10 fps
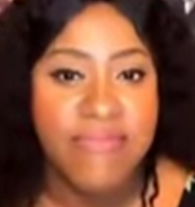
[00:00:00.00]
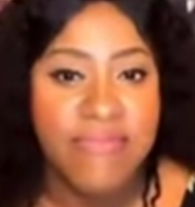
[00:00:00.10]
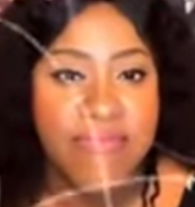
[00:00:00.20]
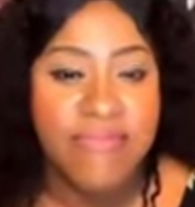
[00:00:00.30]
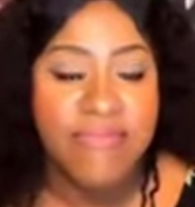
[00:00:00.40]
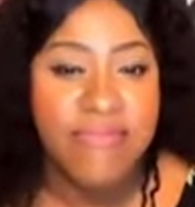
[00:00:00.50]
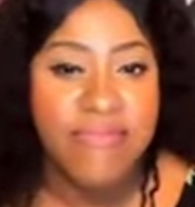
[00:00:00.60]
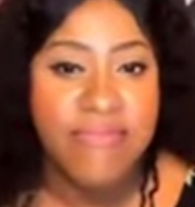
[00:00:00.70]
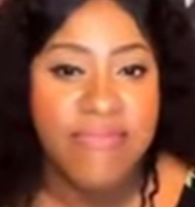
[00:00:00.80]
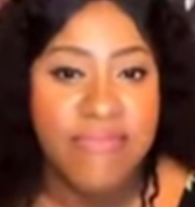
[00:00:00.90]

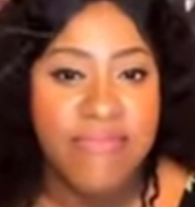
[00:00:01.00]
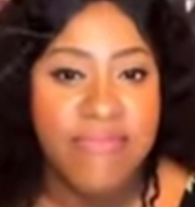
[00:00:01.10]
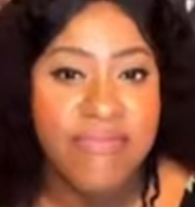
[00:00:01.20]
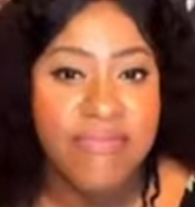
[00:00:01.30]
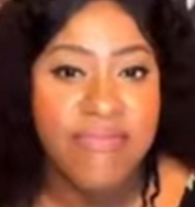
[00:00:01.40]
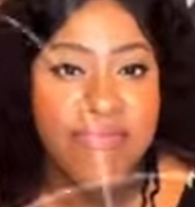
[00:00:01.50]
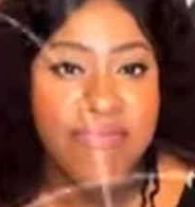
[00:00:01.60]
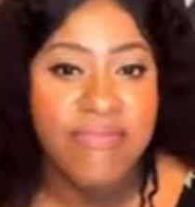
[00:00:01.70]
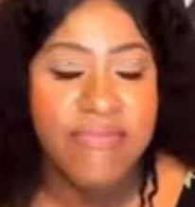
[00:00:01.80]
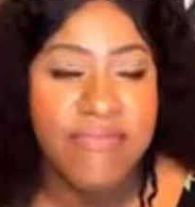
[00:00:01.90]

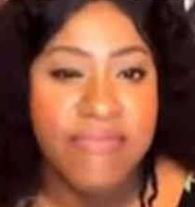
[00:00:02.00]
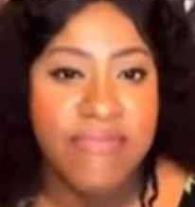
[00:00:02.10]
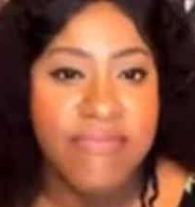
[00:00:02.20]
No words are spoken by the person on screen.